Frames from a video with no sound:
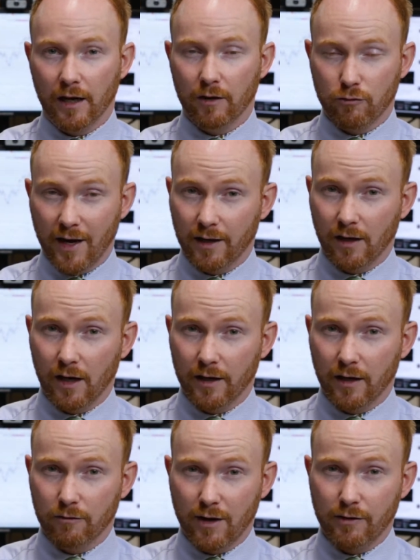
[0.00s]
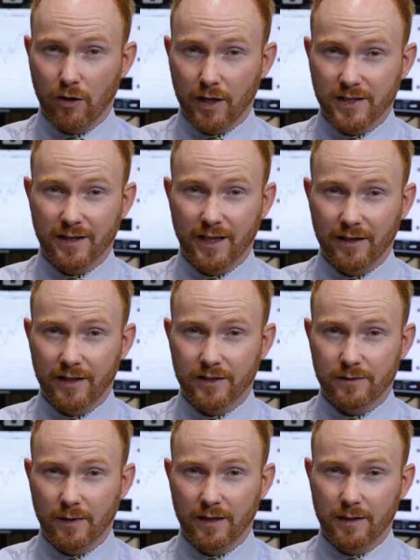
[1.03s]
rate rise in
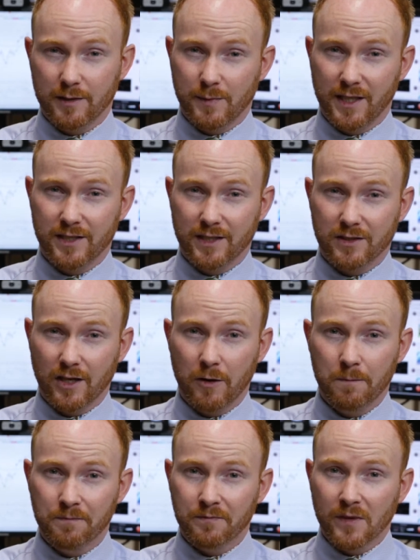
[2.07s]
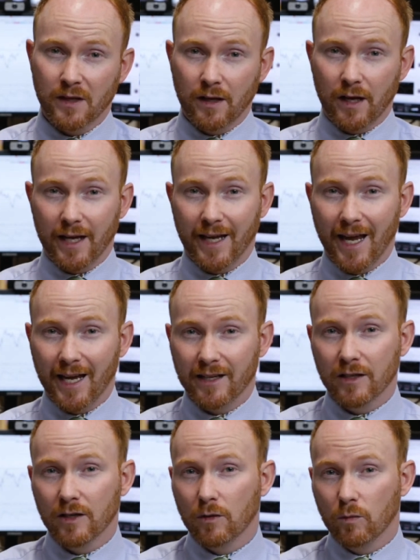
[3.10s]
this meeting. So
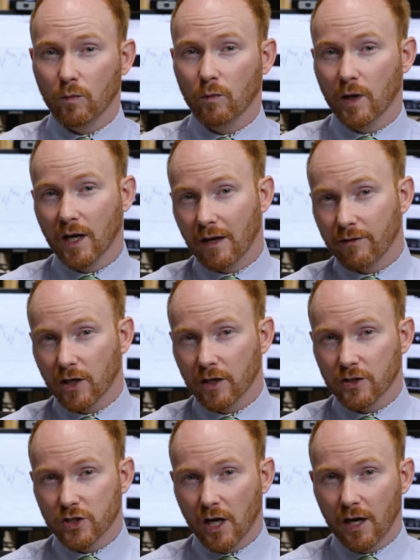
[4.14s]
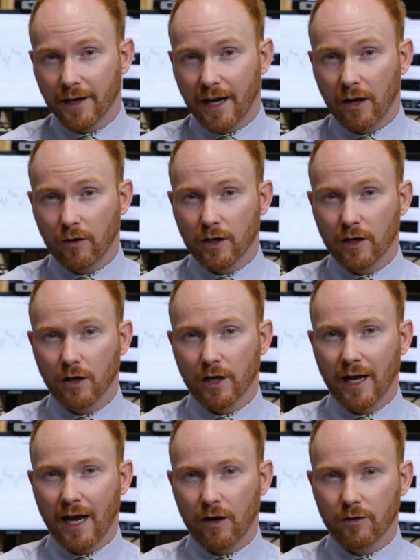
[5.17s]
again, we're going to have a look at the chart now and look
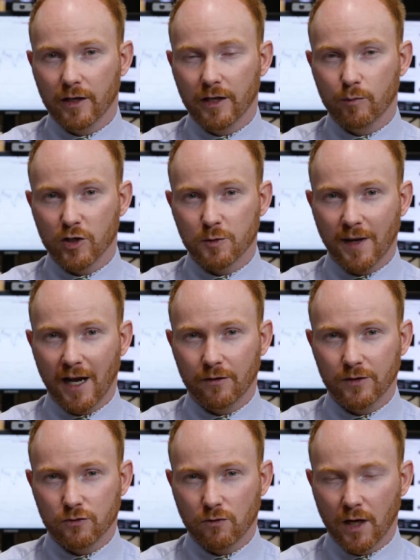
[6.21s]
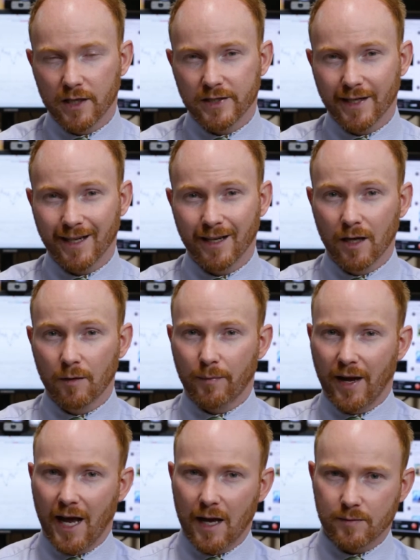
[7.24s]
at how the British pound is rising.
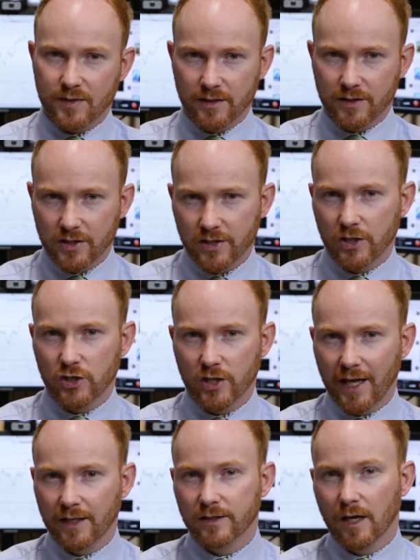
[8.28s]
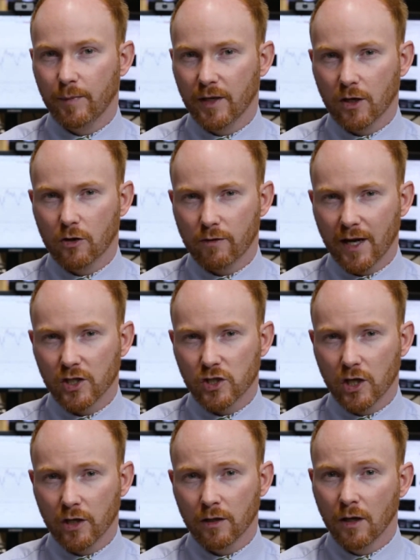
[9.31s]
Perhaps the decision ends up in a
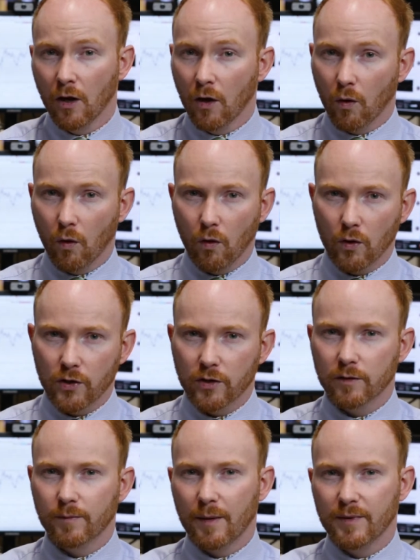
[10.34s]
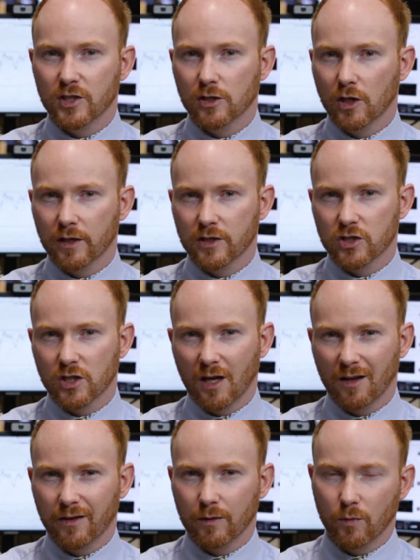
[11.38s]
correction, or you could maybe just look at this chart
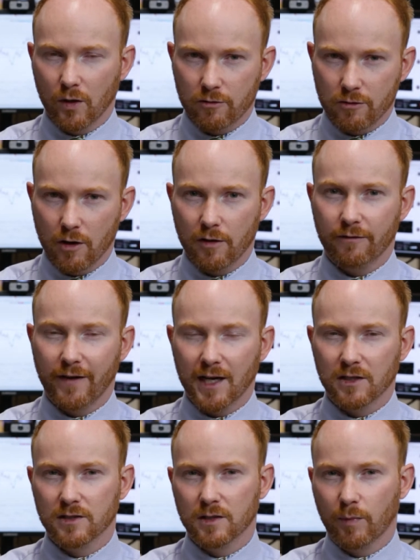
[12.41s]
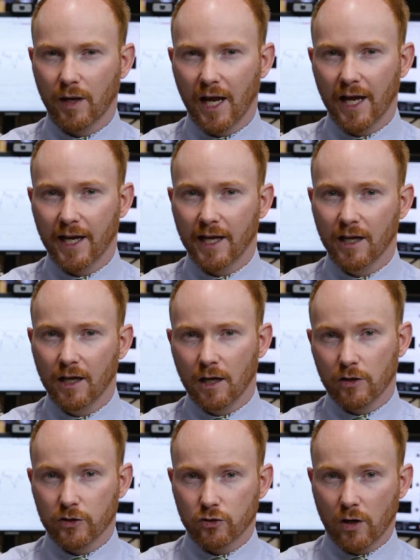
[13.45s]
and think, well, there are other factors at play
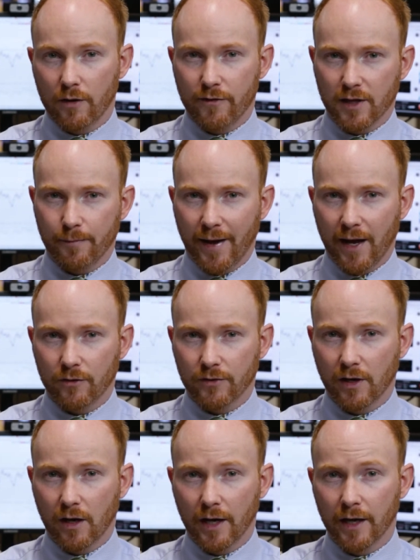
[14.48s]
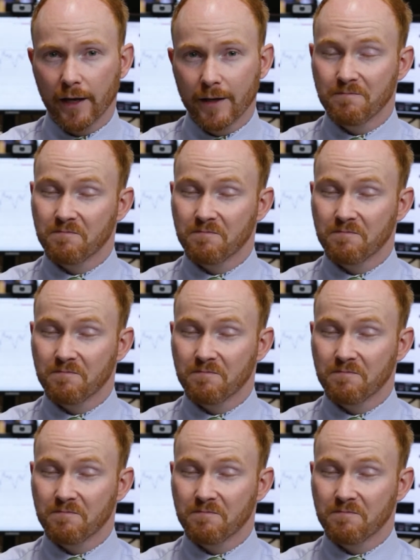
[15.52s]
that are driving the pound higher.